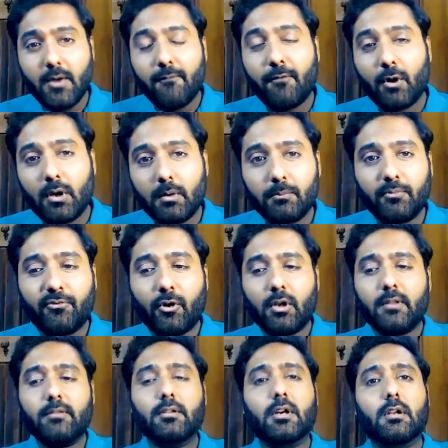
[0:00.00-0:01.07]
For
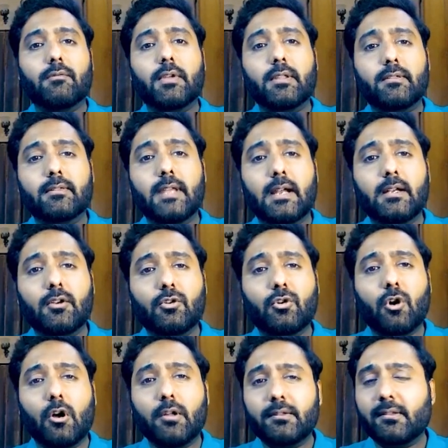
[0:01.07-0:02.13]
a service that
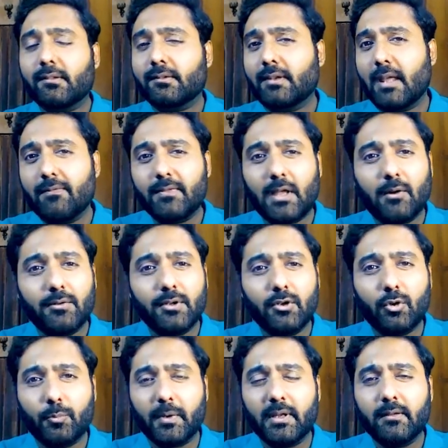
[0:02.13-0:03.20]
costs
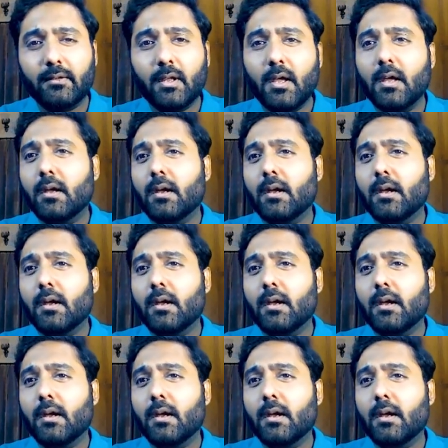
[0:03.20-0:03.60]
10,000 rupees,